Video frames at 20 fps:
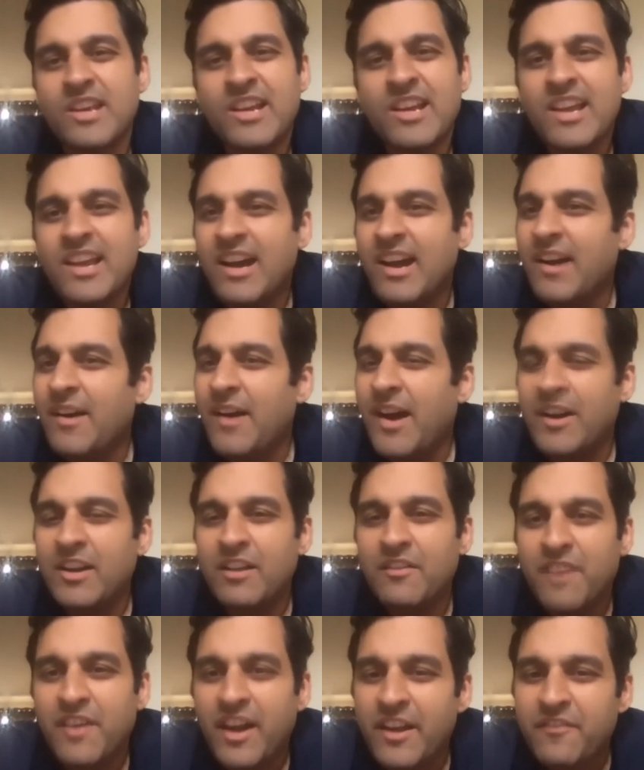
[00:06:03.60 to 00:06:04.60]
under
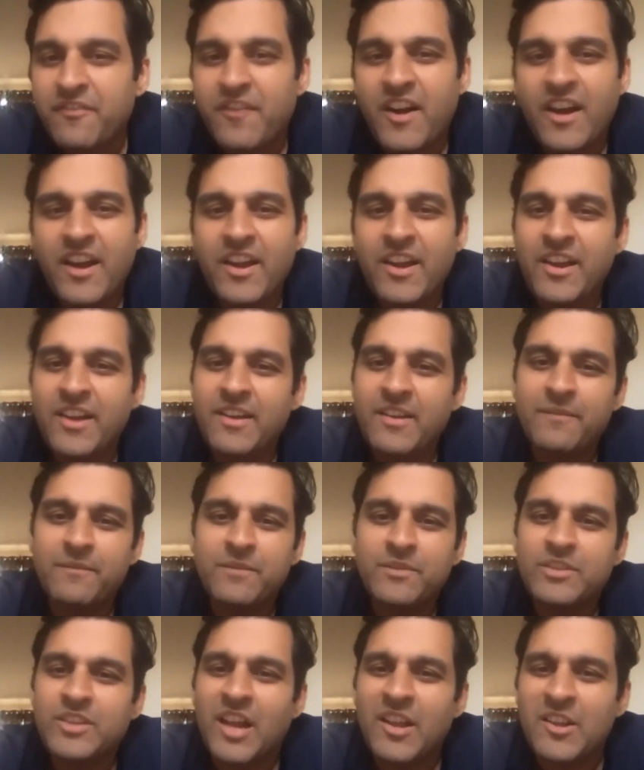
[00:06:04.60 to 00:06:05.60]
Wi-Fi.
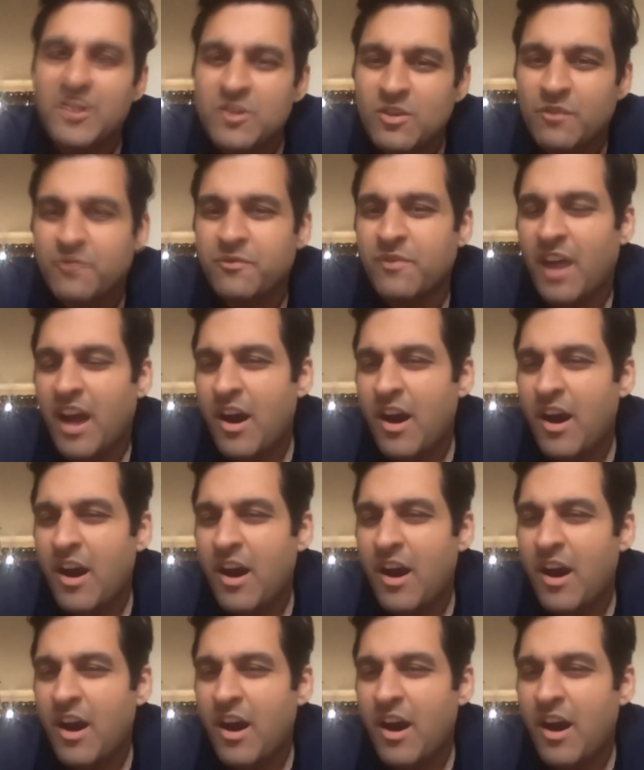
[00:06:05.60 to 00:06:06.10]
Tons of,